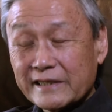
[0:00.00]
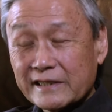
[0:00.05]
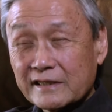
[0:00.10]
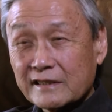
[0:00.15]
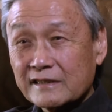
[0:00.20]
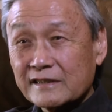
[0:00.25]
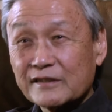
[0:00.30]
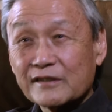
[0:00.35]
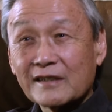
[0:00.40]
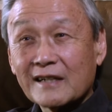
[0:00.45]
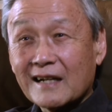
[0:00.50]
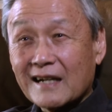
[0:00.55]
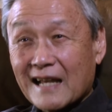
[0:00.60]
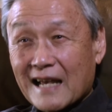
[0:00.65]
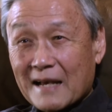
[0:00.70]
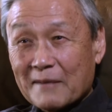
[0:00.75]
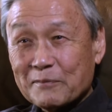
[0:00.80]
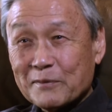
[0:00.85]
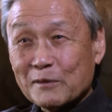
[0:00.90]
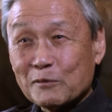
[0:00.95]
year you're not
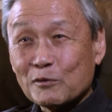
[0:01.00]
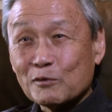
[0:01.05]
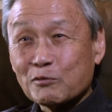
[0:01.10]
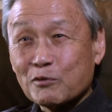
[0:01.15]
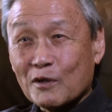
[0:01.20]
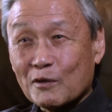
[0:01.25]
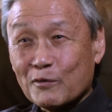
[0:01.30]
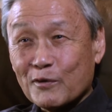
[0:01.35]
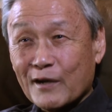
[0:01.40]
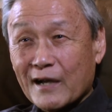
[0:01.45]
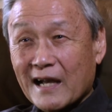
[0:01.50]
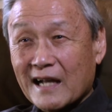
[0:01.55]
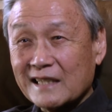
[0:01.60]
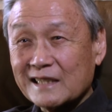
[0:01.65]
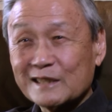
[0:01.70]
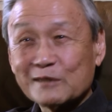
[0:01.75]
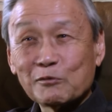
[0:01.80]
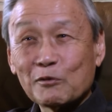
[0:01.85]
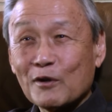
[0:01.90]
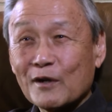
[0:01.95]
happy with where we're at,
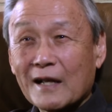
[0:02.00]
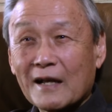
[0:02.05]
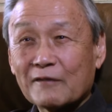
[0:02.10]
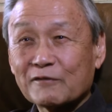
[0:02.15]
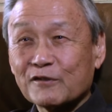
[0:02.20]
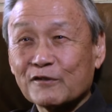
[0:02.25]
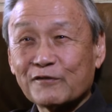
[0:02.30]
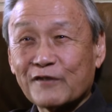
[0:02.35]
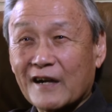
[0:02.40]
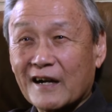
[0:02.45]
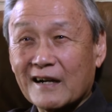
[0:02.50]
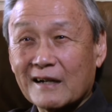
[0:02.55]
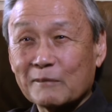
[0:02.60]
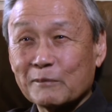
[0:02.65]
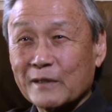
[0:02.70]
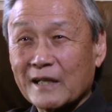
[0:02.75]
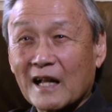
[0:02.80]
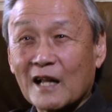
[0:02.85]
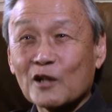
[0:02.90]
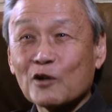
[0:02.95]
you won't have to fire
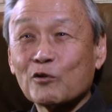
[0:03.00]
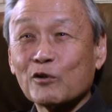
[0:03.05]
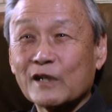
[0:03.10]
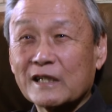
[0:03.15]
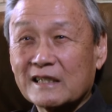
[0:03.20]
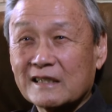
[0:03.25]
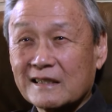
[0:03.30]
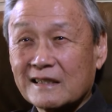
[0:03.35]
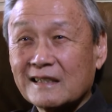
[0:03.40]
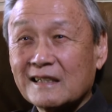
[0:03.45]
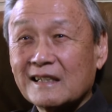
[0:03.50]
me. I'll quit.